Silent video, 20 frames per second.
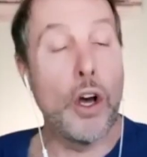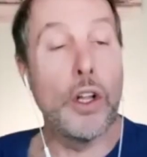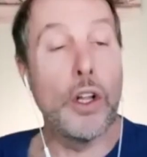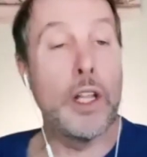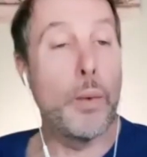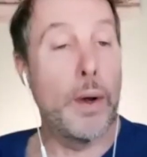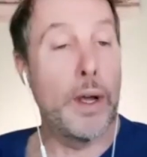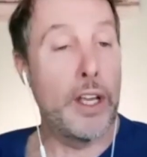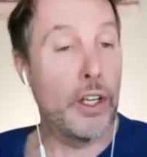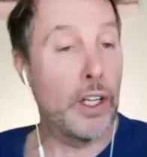only
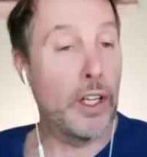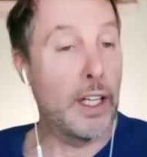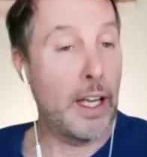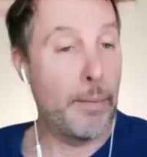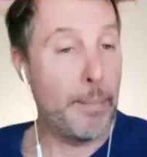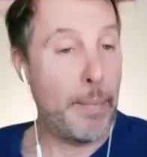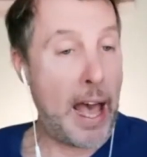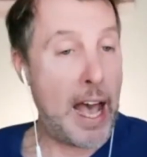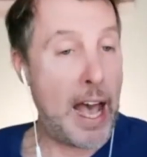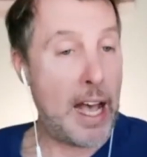way you're going to
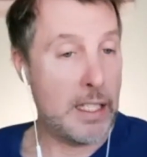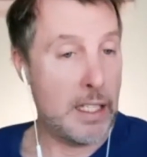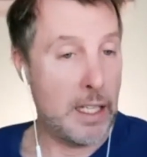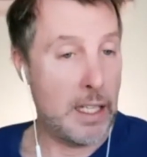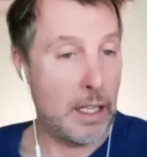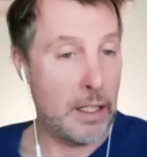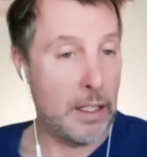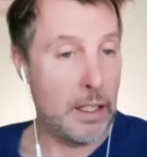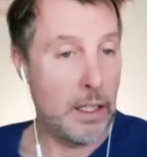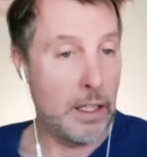get past
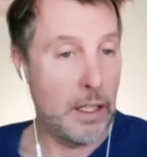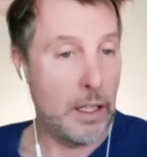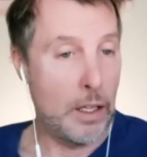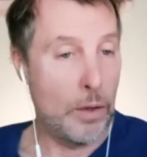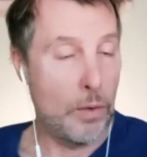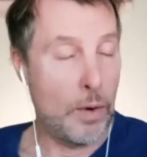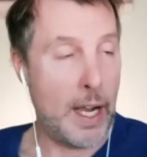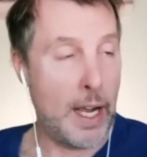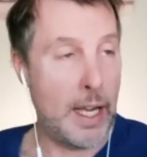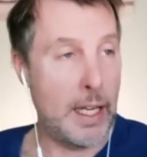it,
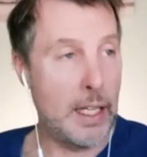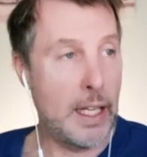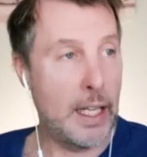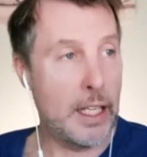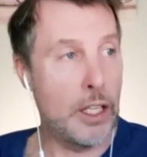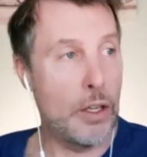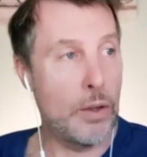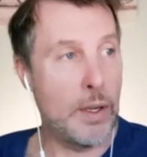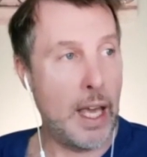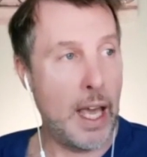right?
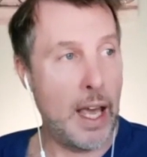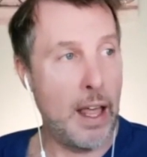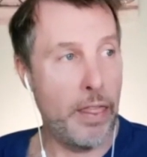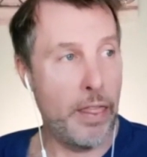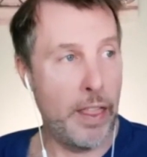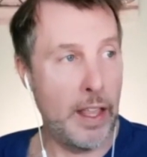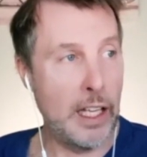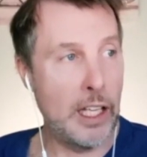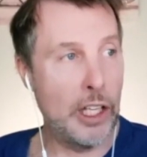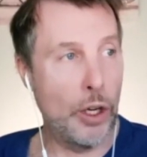Like you can't
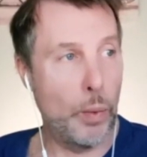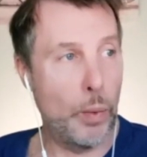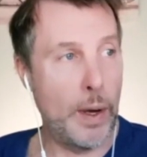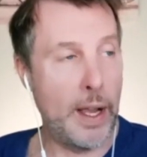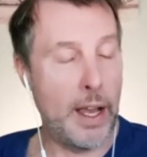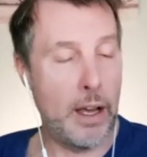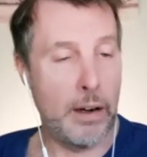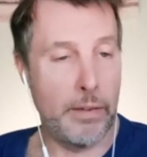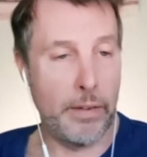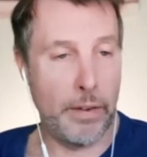think your
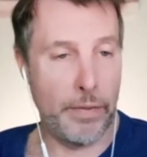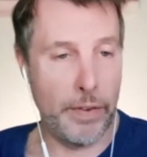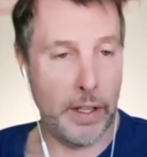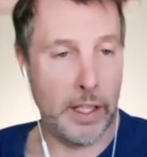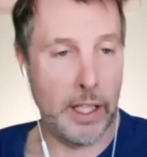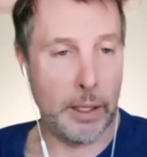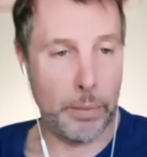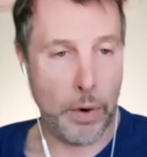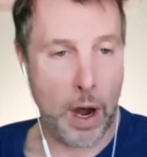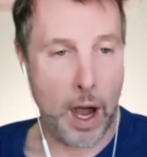way out of a
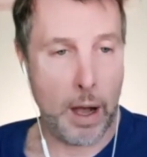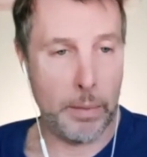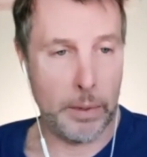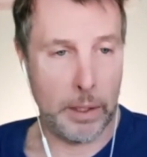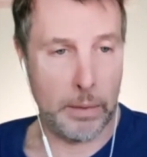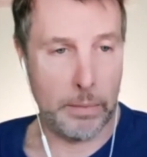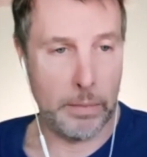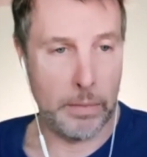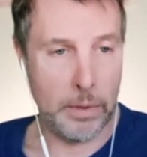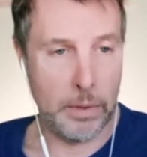feeling problem.